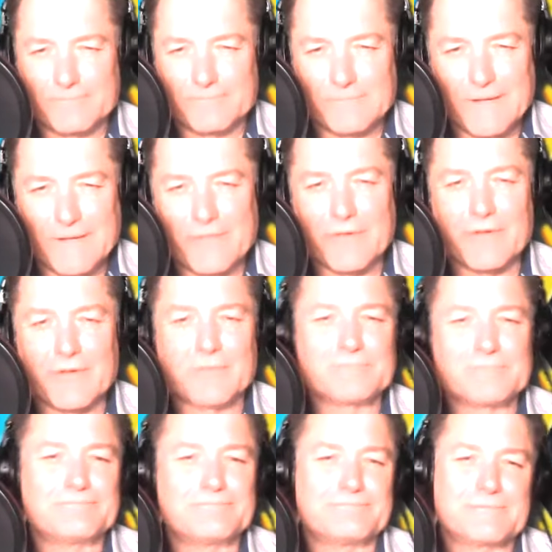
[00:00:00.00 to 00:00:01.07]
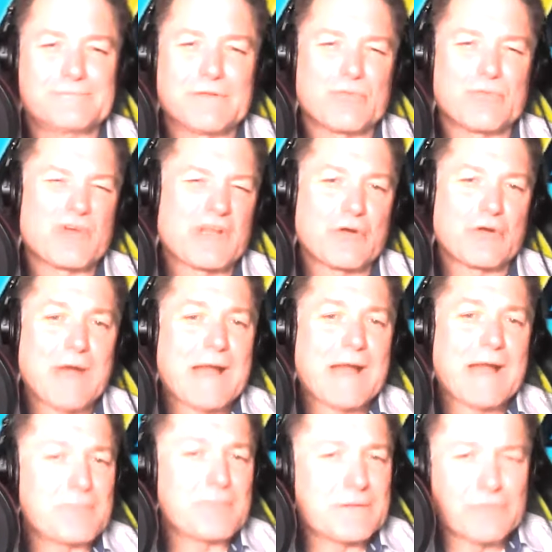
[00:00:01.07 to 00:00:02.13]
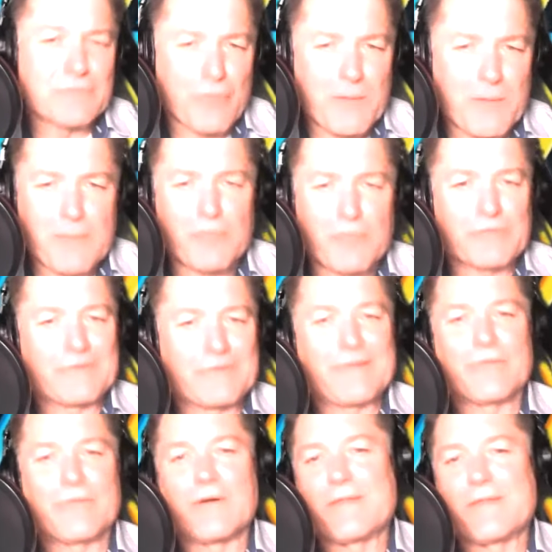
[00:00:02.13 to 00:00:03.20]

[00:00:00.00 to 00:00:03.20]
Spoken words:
Leather didn't really crack, but nobody puts leather on.